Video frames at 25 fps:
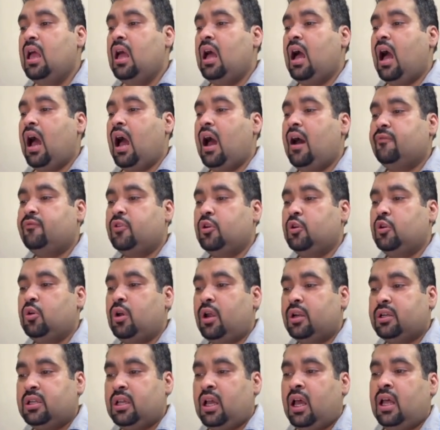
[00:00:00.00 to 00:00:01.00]
After you
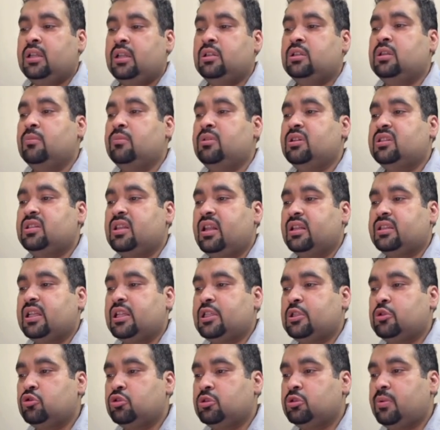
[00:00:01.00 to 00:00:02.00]
are done, simply select the
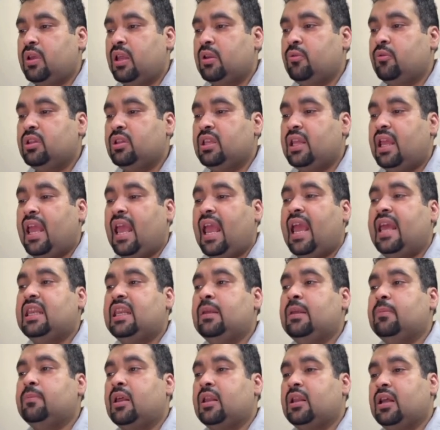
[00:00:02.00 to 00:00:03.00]
choose plan with
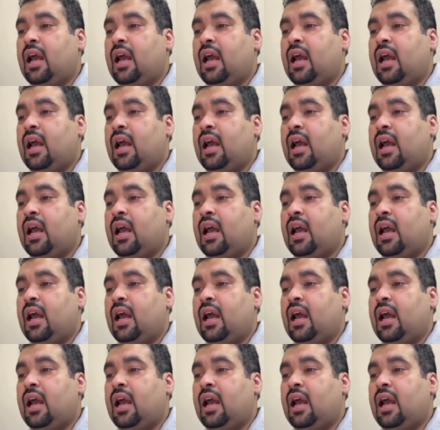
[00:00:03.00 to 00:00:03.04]
any plan.